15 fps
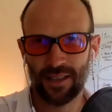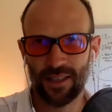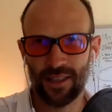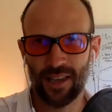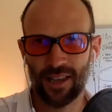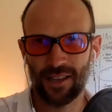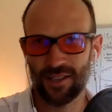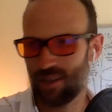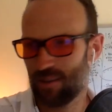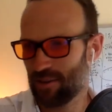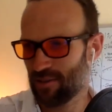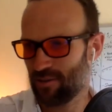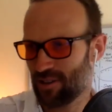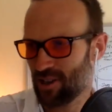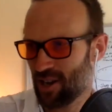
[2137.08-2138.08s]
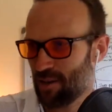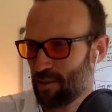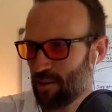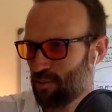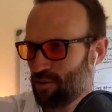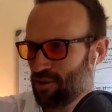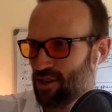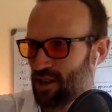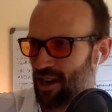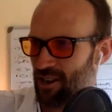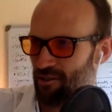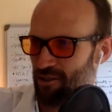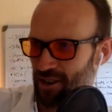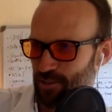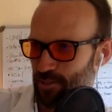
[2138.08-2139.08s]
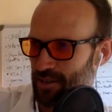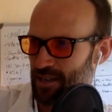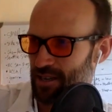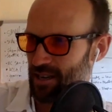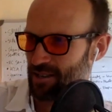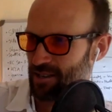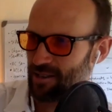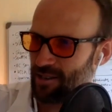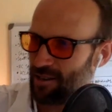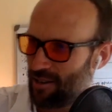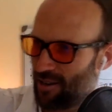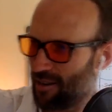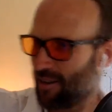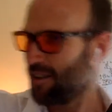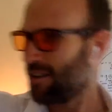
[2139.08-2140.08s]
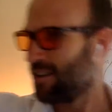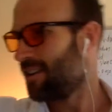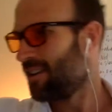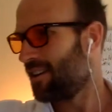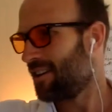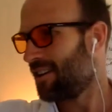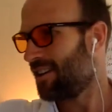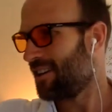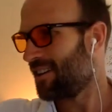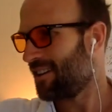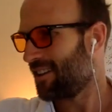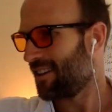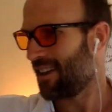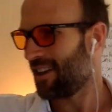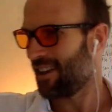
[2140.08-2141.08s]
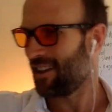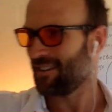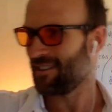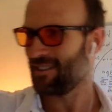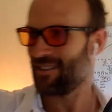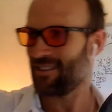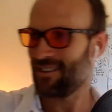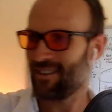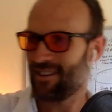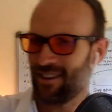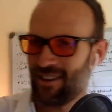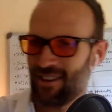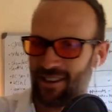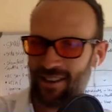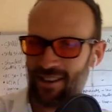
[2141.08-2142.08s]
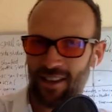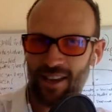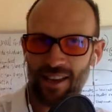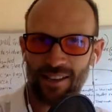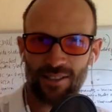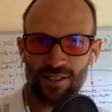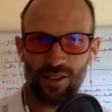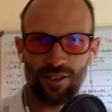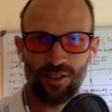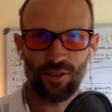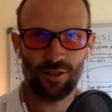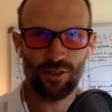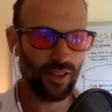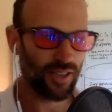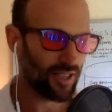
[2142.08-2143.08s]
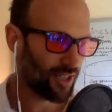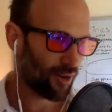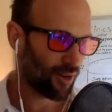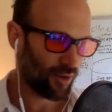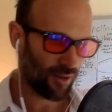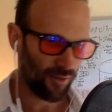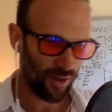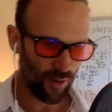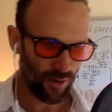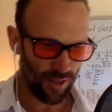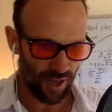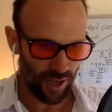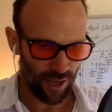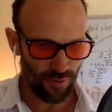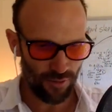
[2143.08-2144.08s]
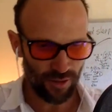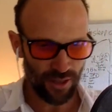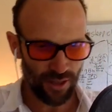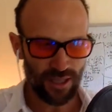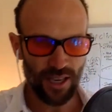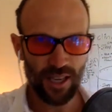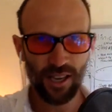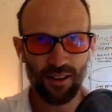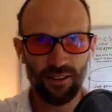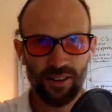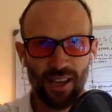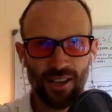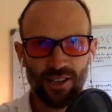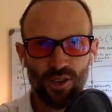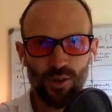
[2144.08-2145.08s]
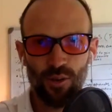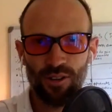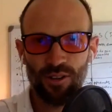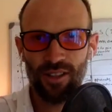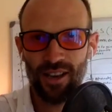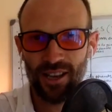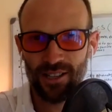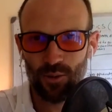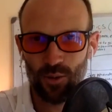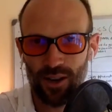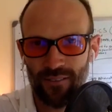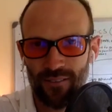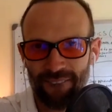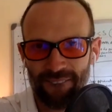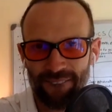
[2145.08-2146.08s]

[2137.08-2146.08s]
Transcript: thank you so much for your time. I appreciate your expertise. All right. Thanks and, for having me on. And to you, the listener and the viewer, thank you for listening, and I'll catch you on the next one.